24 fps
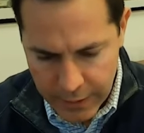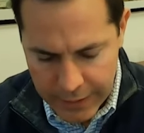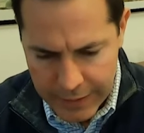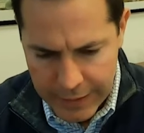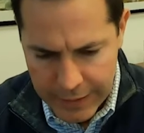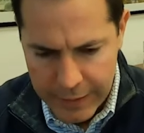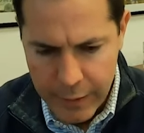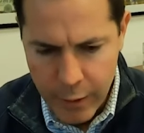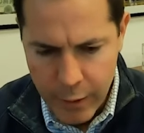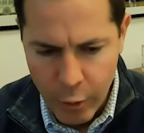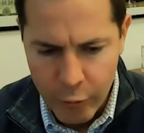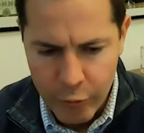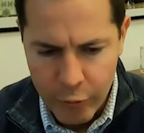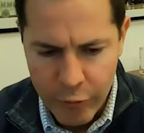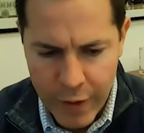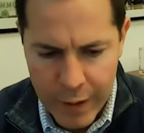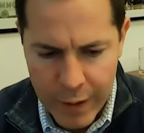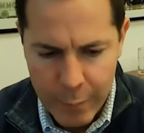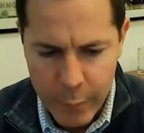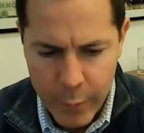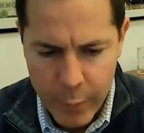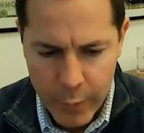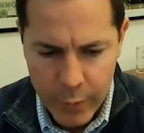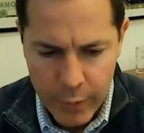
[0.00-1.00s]
in
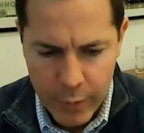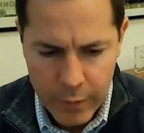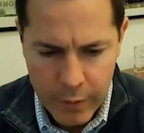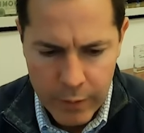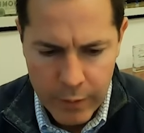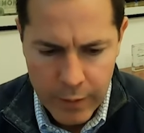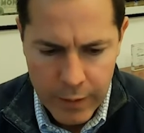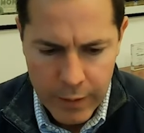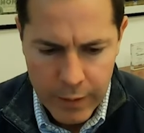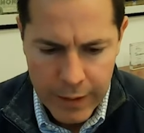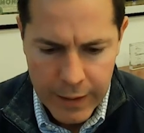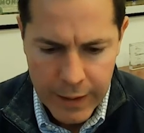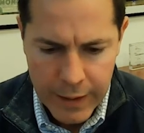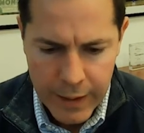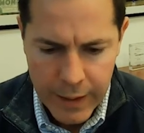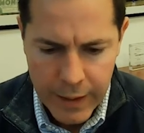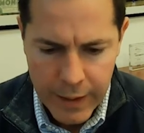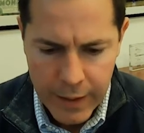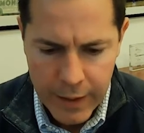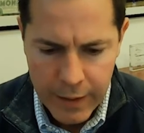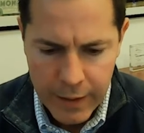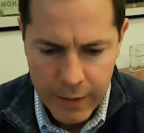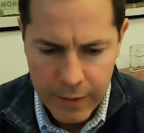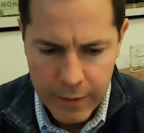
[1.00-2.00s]
November
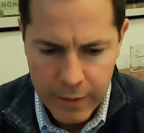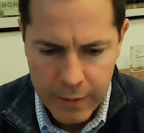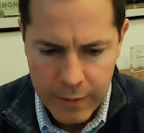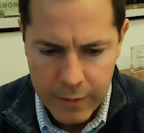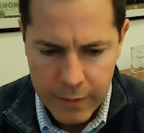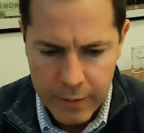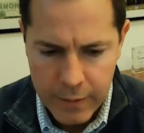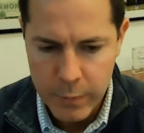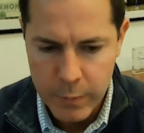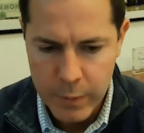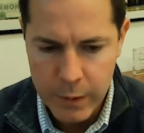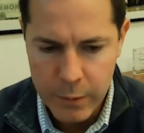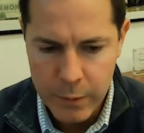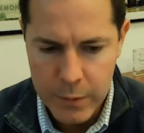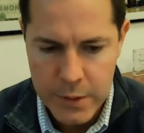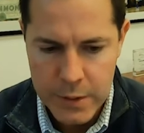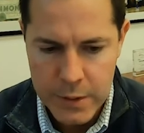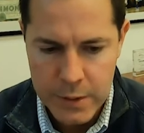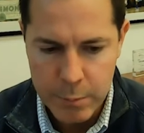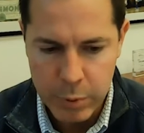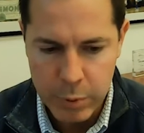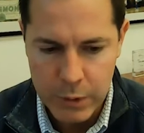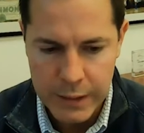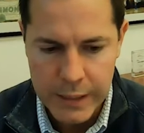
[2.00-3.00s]
and it was
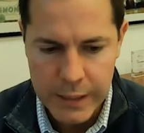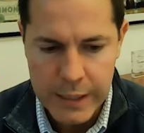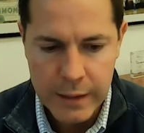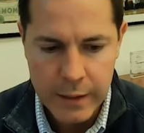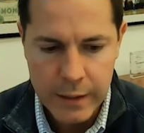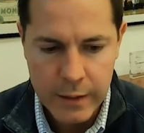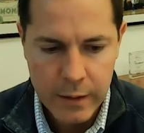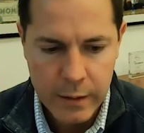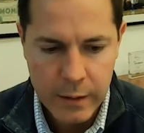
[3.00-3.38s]
bleak.